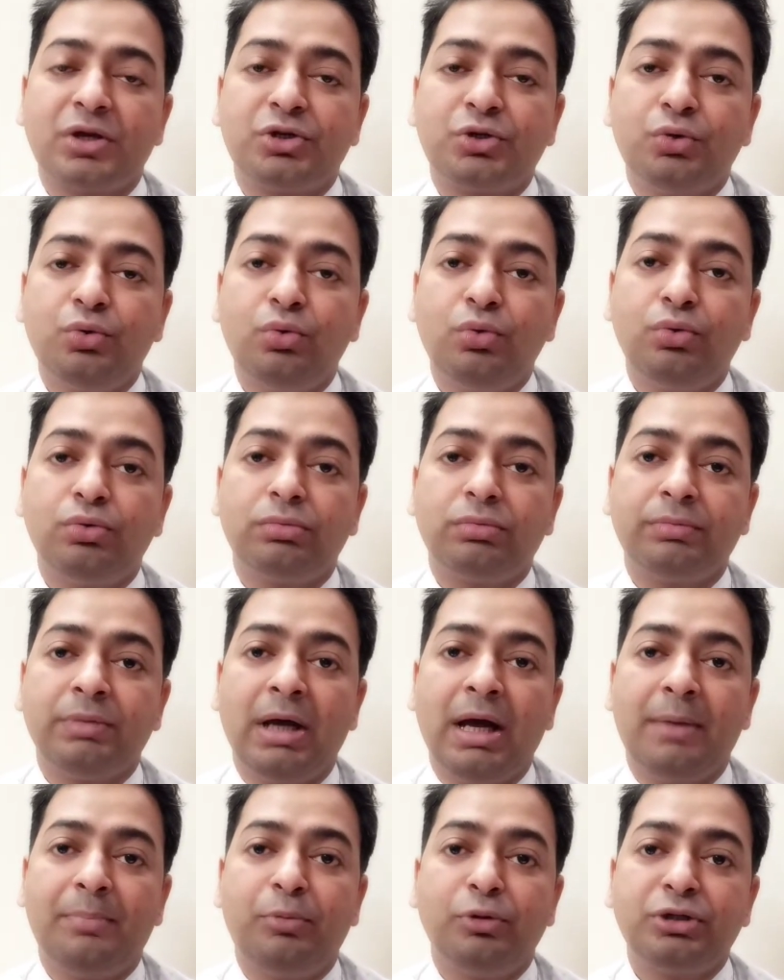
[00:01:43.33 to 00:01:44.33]

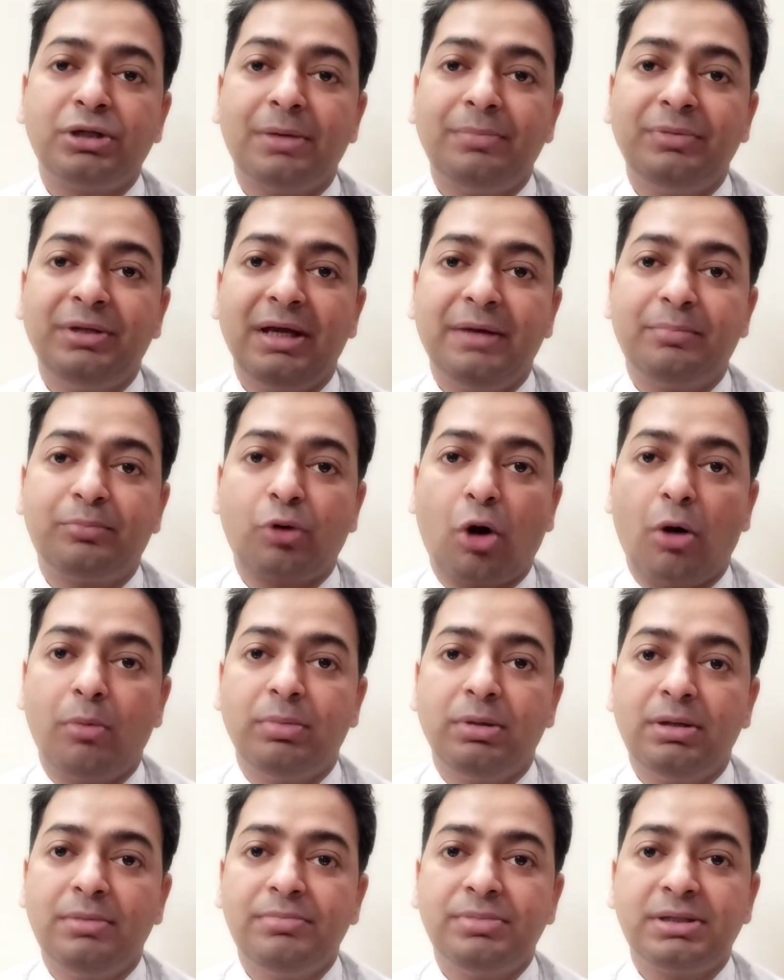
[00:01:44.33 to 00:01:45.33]
to put up their
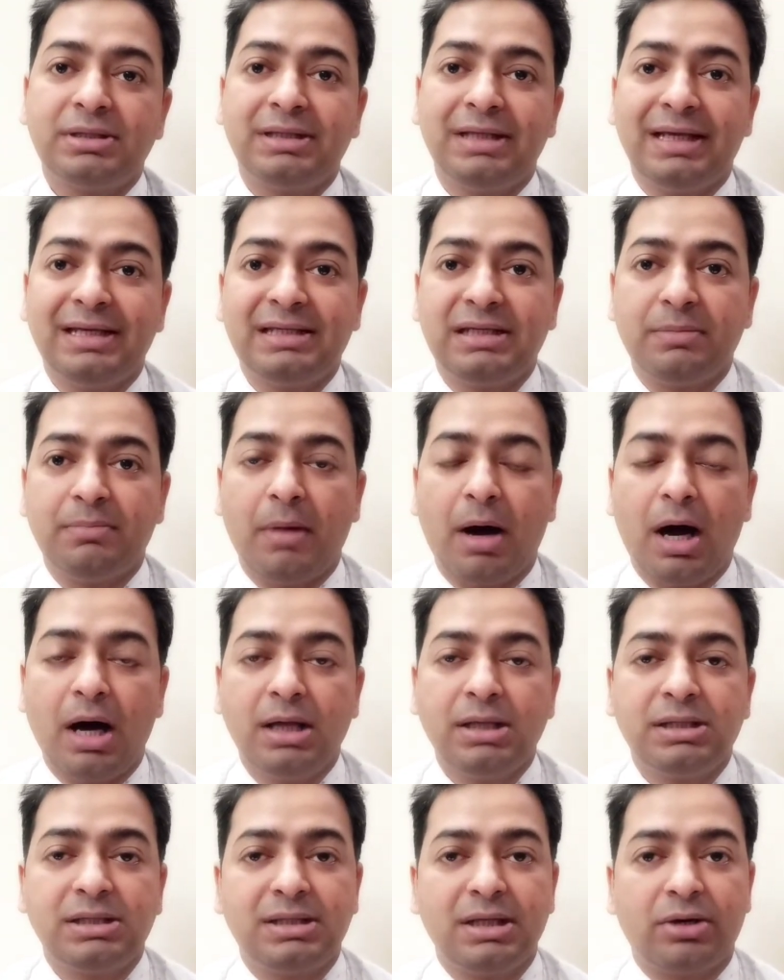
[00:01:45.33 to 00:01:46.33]
problems, their
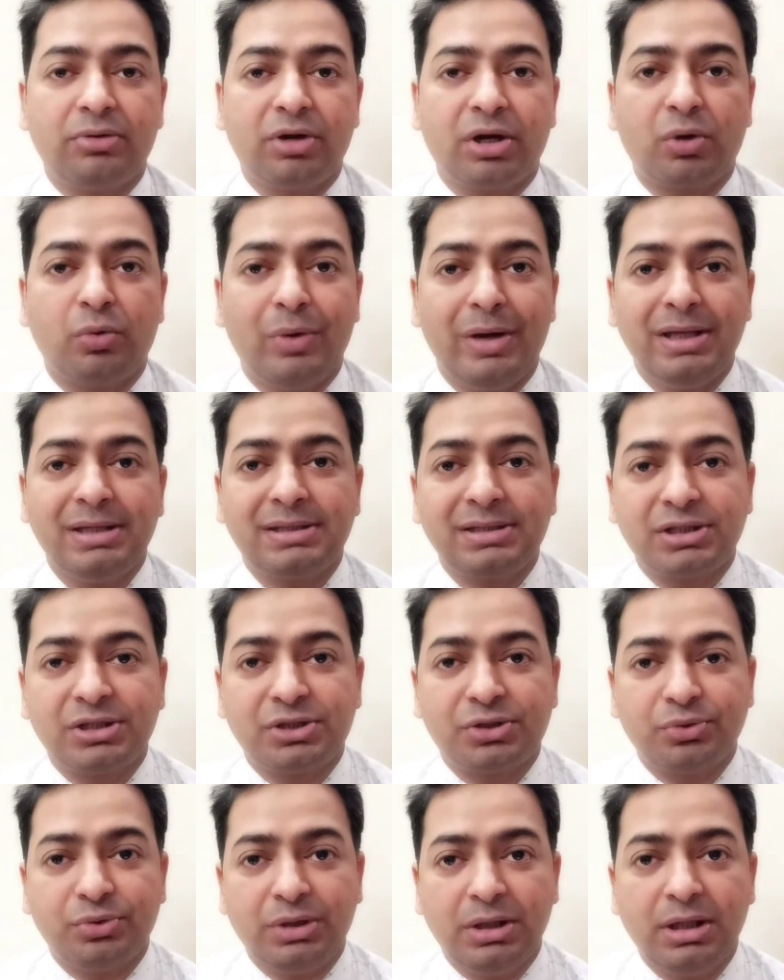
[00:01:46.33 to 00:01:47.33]
demands, their requests
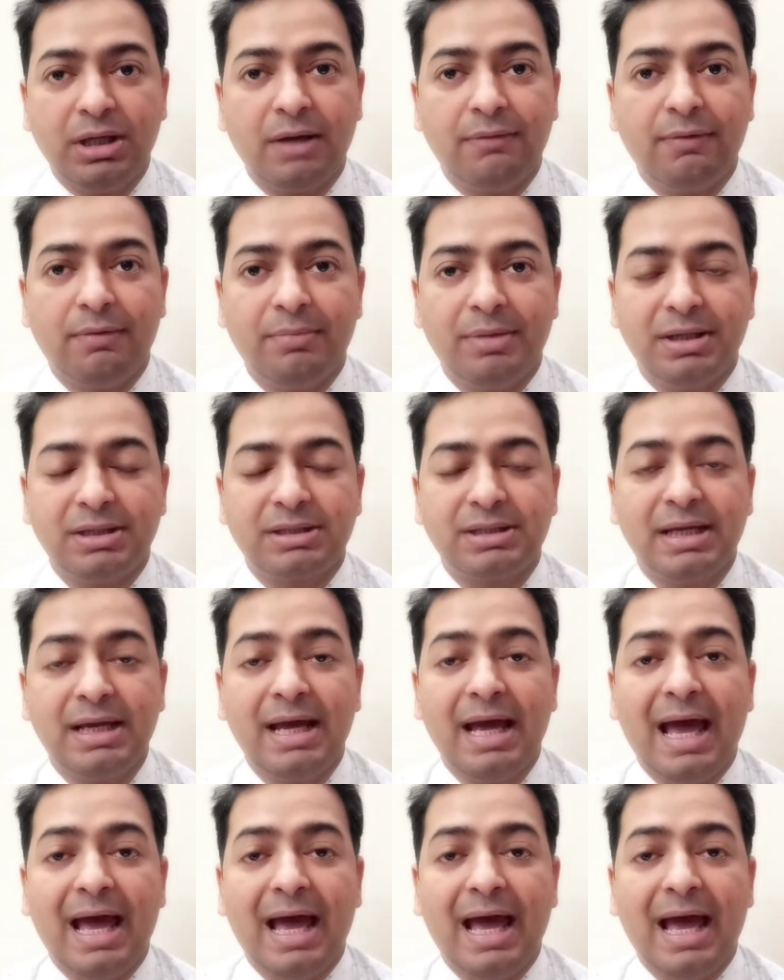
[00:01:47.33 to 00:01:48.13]
to the government,